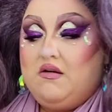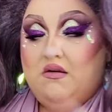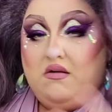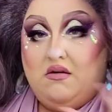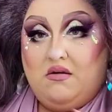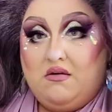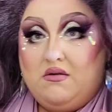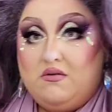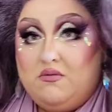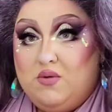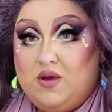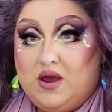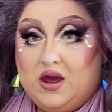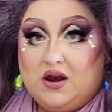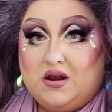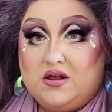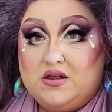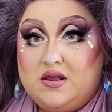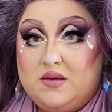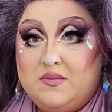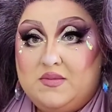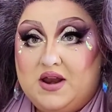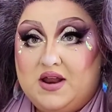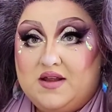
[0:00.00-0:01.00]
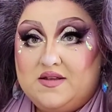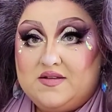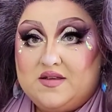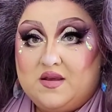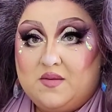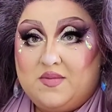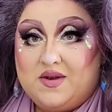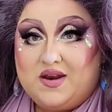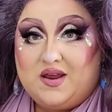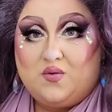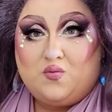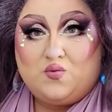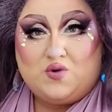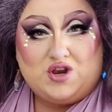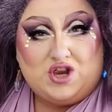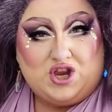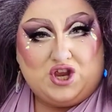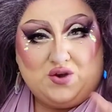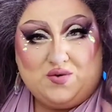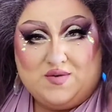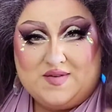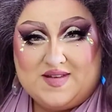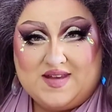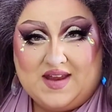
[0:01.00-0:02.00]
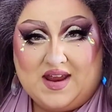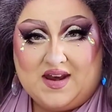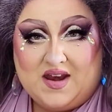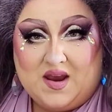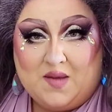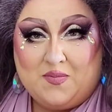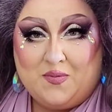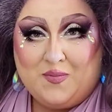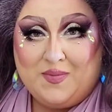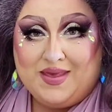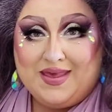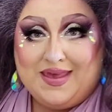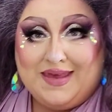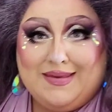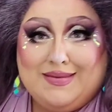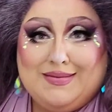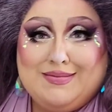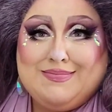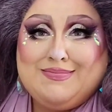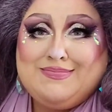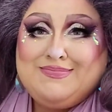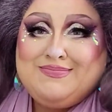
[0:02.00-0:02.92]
oh, we're going to eliminate somebody, would you stand up and be like,